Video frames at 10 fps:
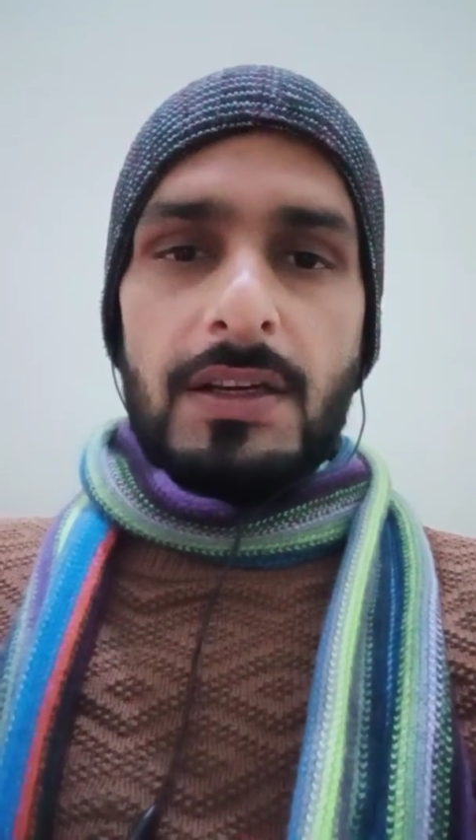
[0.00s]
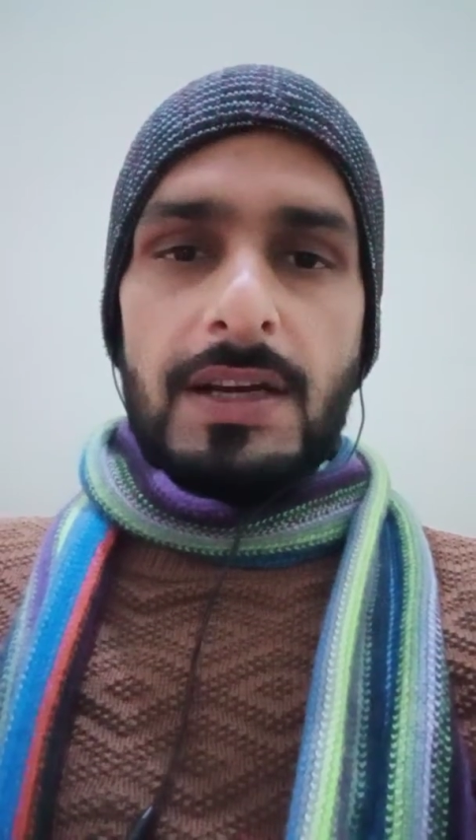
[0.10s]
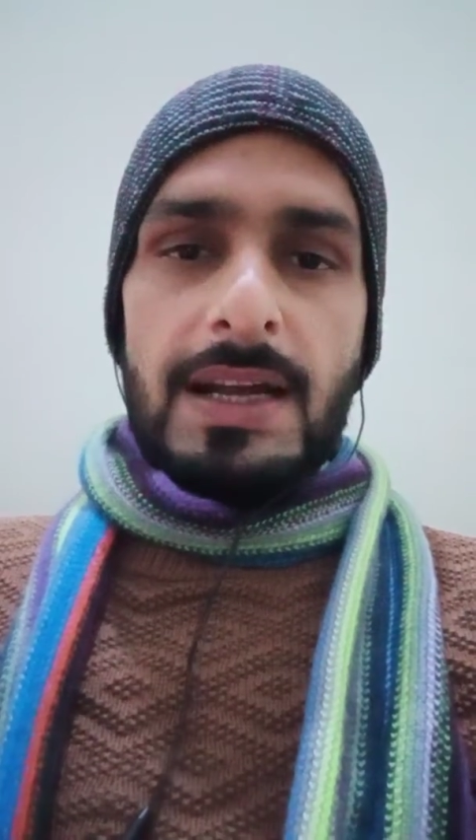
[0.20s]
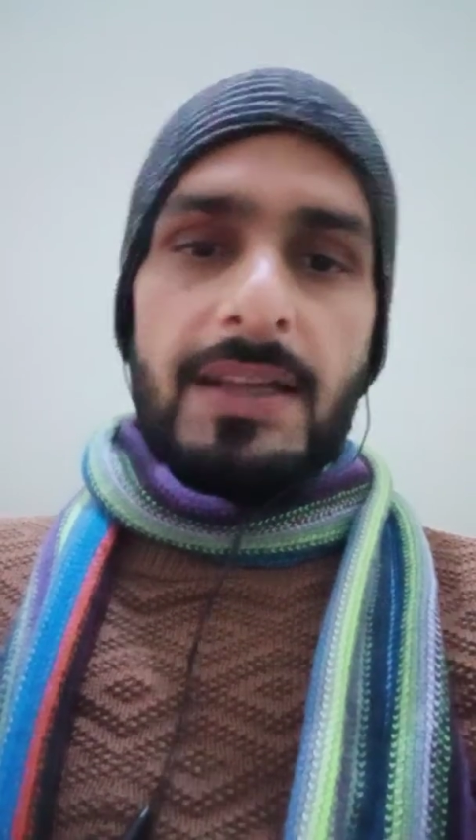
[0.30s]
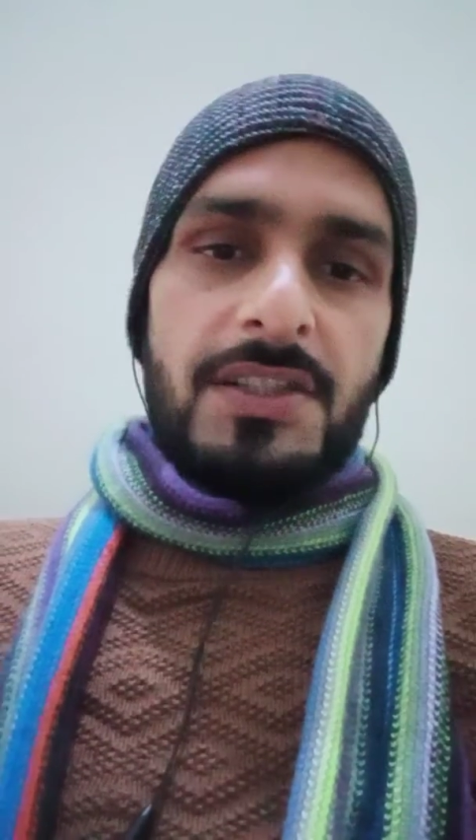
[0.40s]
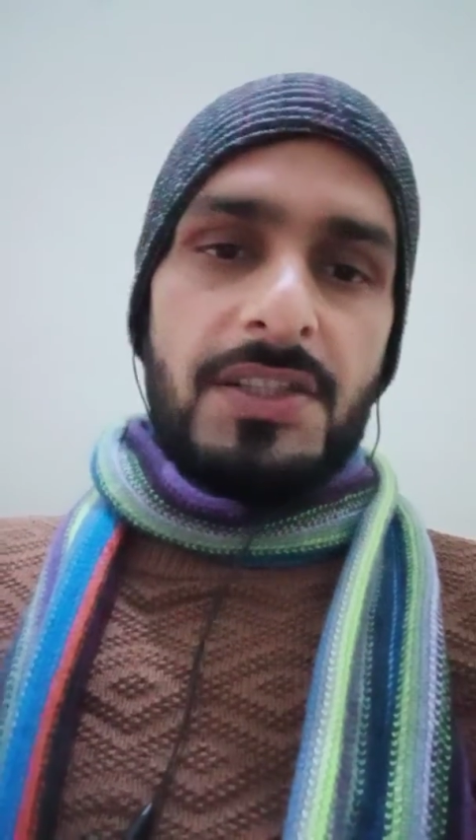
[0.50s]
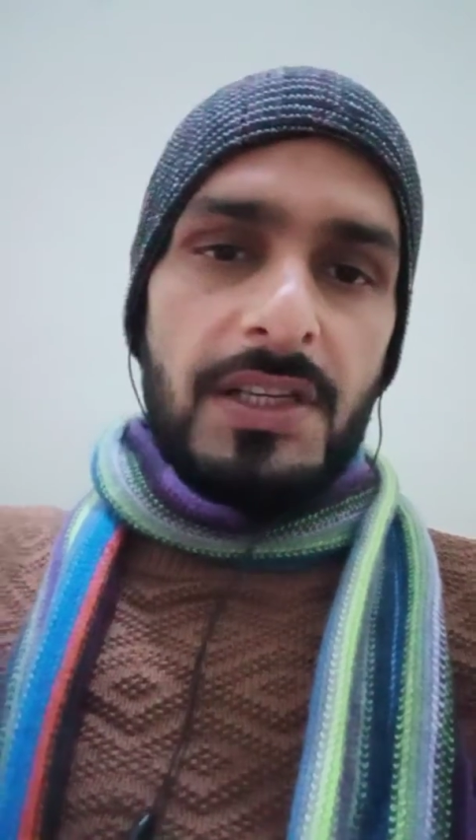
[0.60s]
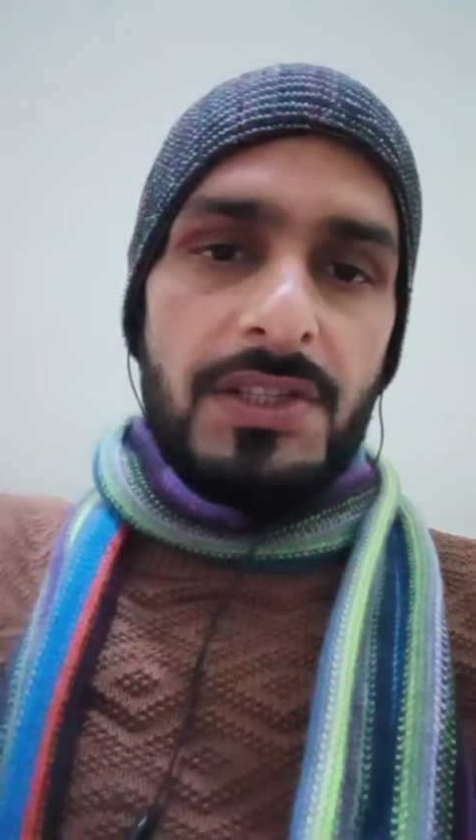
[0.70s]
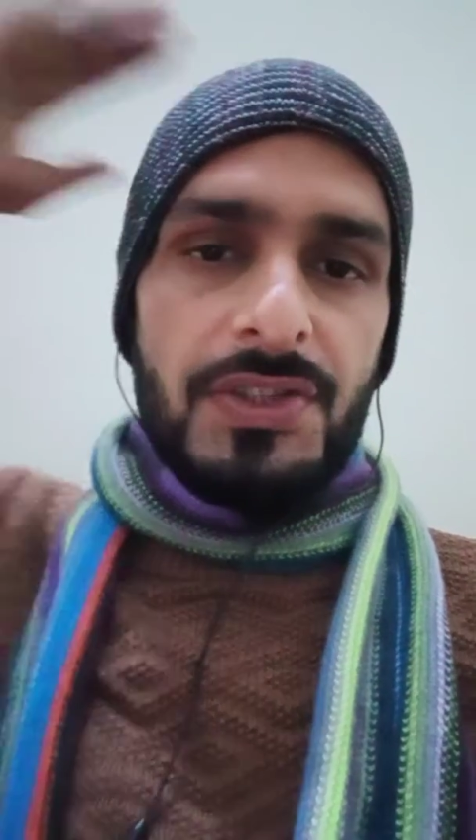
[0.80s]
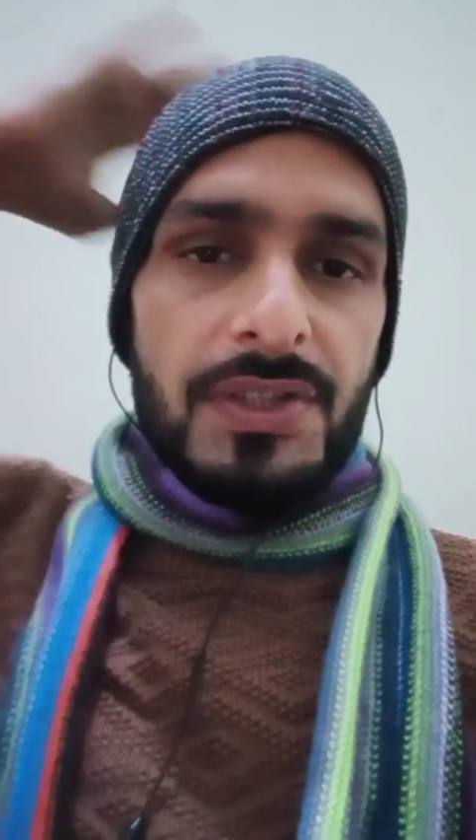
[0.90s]
and it's
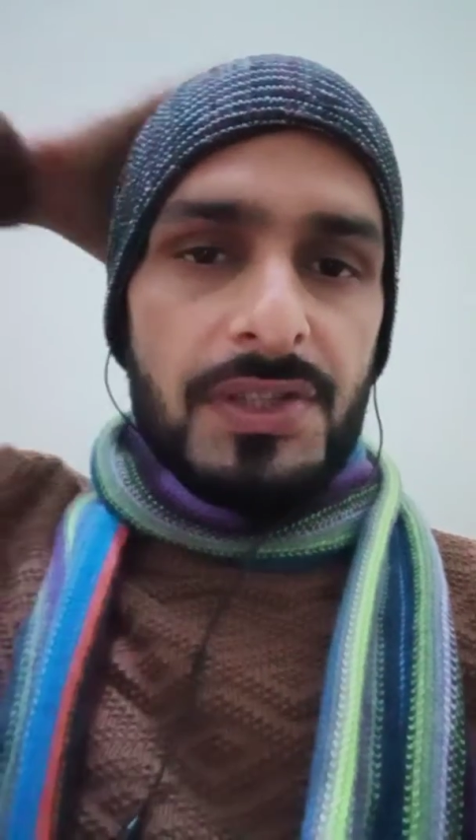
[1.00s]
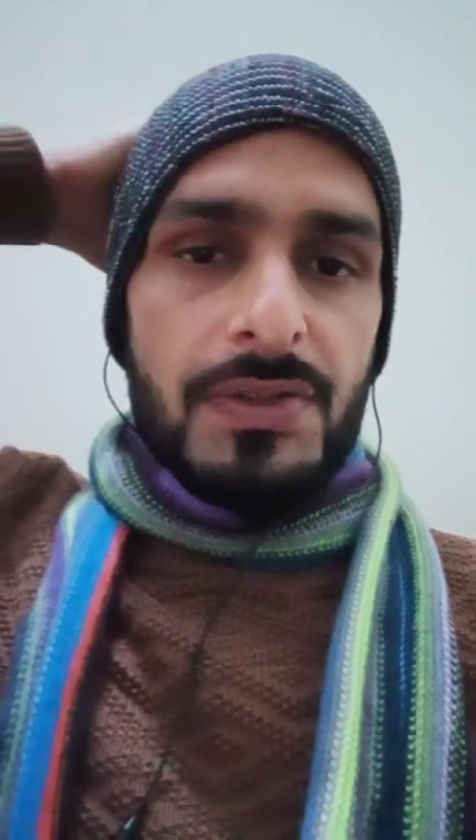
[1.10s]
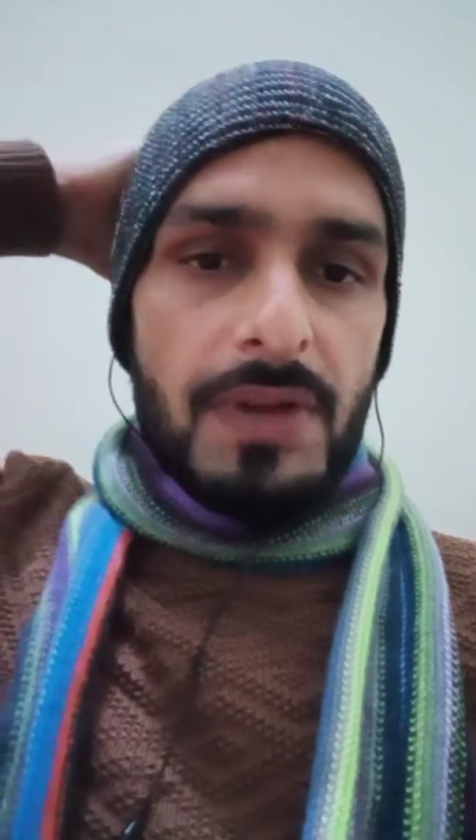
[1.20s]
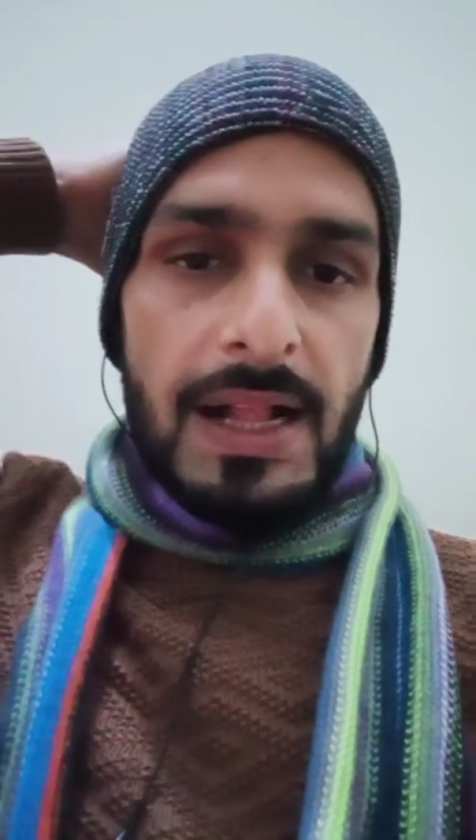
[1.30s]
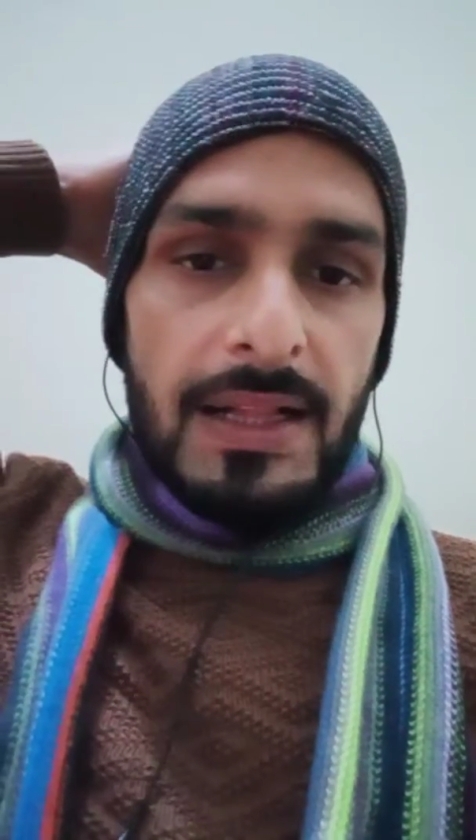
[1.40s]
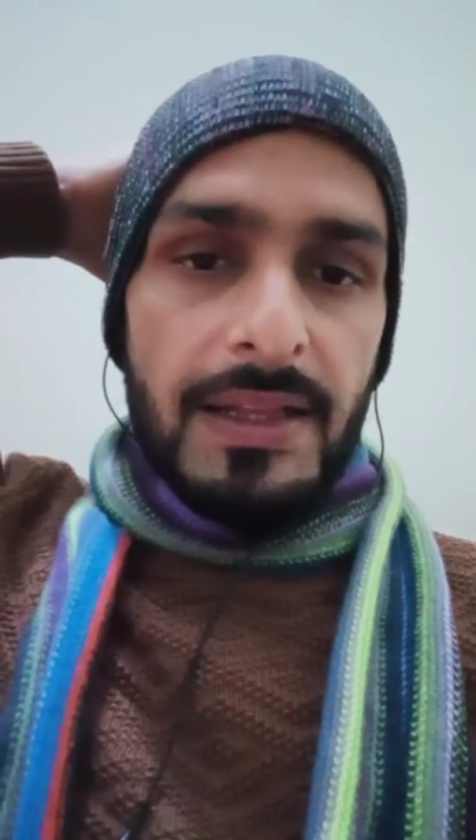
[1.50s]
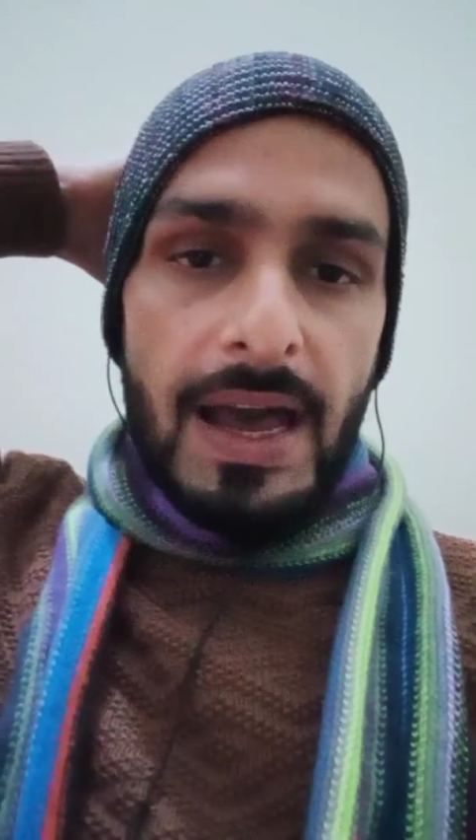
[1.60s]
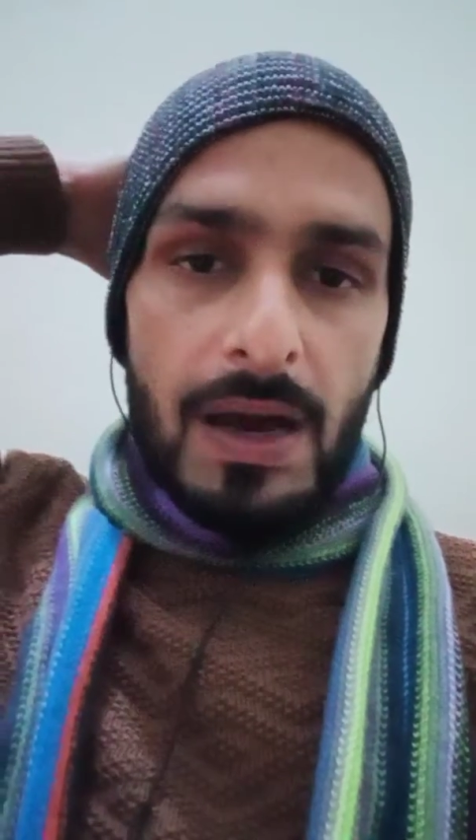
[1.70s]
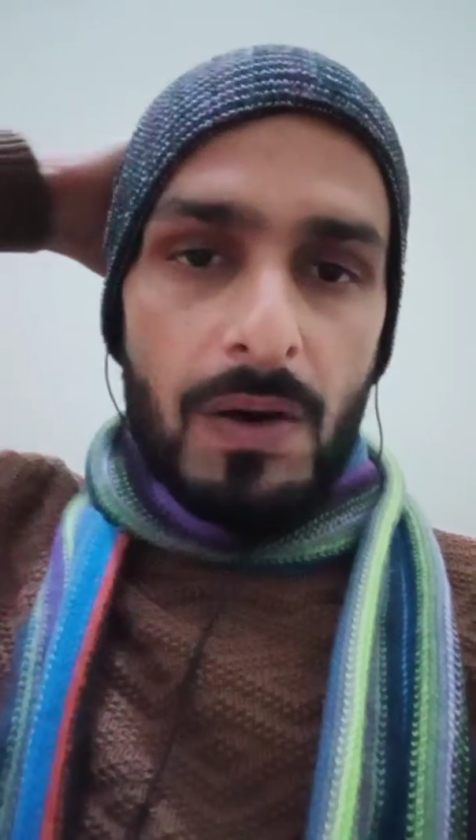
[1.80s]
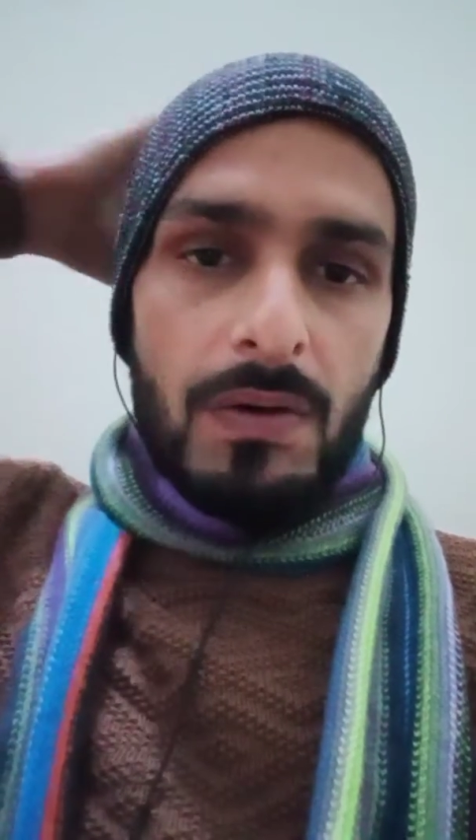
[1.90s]
injurious to health.
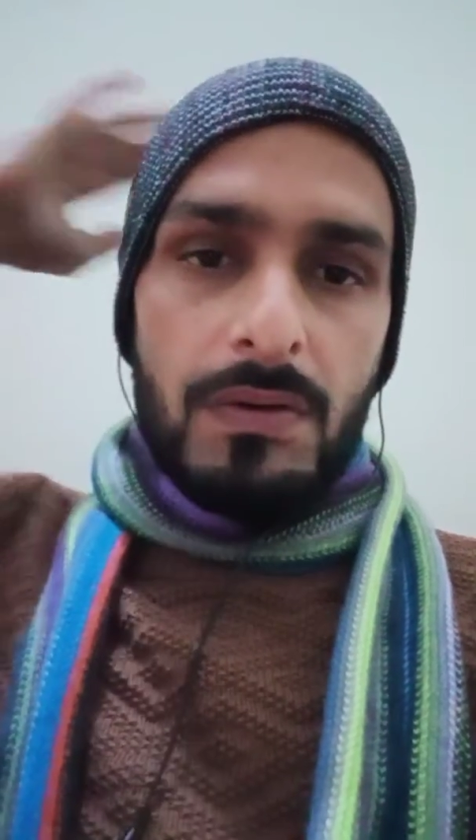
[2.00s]
How?